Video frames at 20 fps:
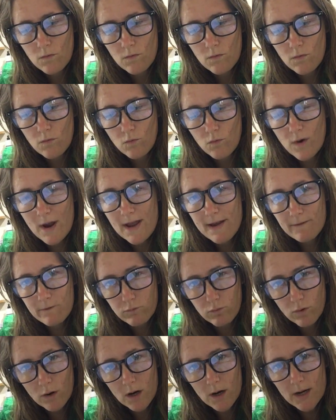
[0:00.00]
way of
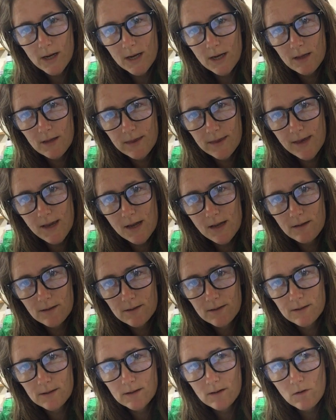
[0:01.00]
wording
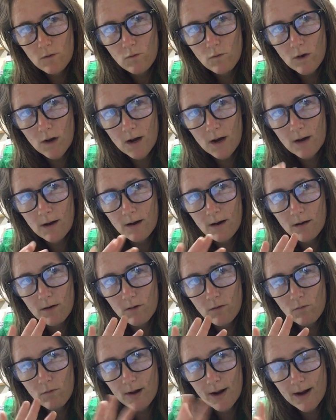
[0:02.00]
things, where
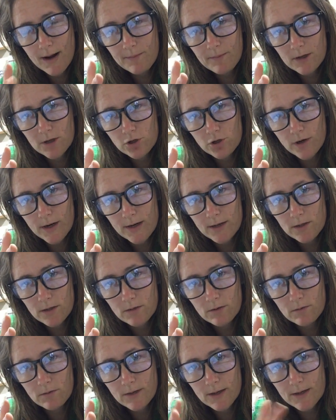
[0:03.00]
what I'm going to try and
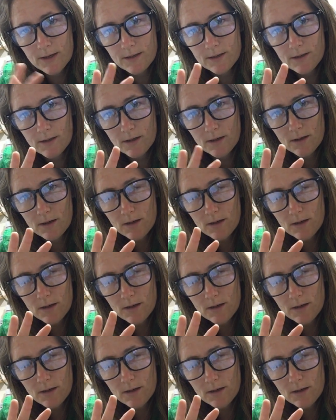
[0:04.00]
do is